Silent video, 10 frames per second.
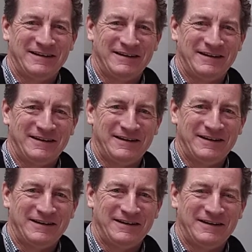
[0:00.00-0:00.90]

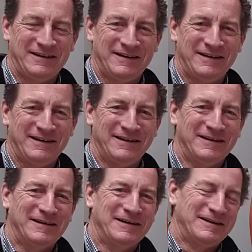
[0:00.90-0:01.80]

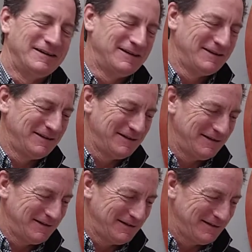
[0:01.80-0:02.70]
No words are spoken by the person on screen.